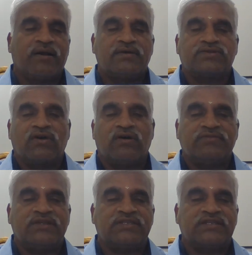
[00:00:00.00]
So
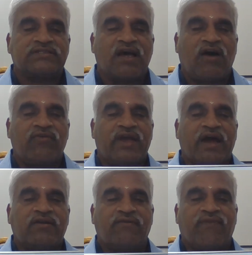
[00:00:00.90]
this is how we
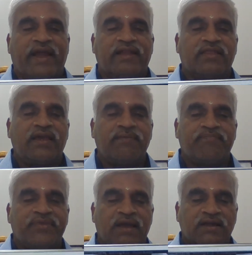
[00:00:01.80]
have to find the
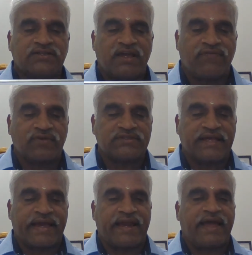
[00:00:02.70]
shear force
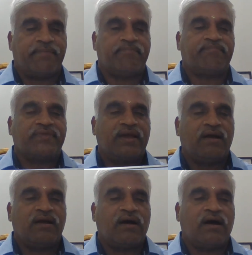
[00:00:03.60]
diagram.
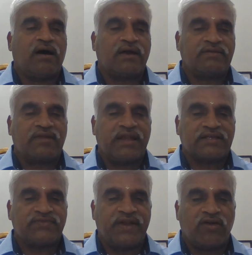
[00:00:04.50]
In the
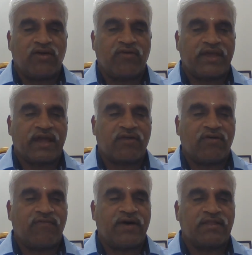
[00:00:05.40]
next video, we can
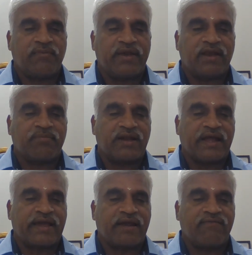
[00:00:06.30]
go for the bending moment
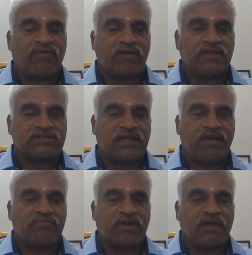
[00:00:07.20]
diagram for the
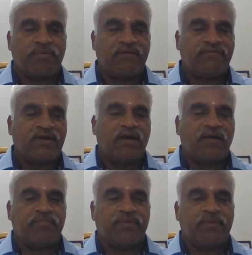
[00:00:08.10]
same type of
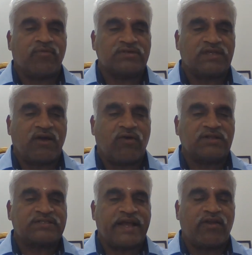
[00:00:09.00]
beam, one
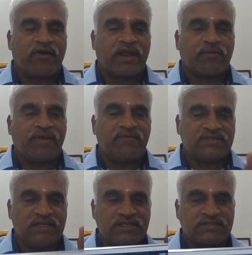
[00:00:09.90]
side overhanging beam,
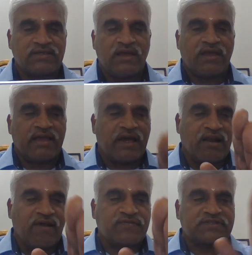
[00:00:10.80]
which is a
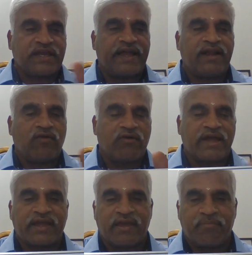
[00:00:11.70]
left side
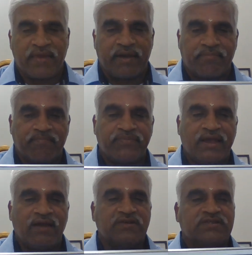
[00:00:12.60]
overhanging beam,
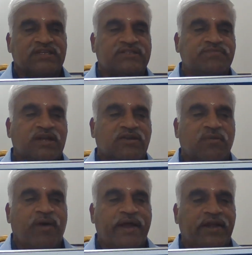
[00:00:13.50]
which is subject to
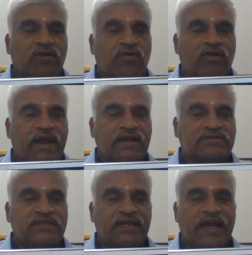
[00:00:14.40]
point load at
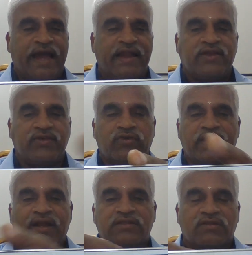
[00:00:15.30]
C and
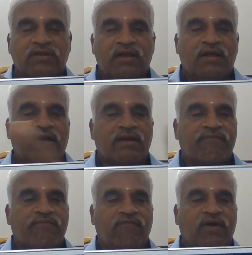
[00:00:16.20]
UDL
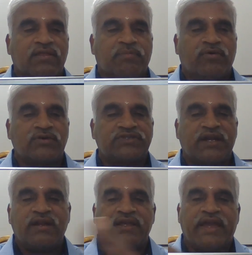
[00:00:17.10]
for the
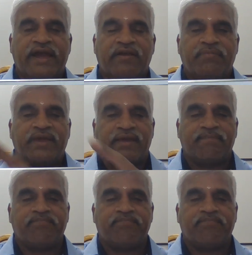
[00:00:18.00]
portion A and B.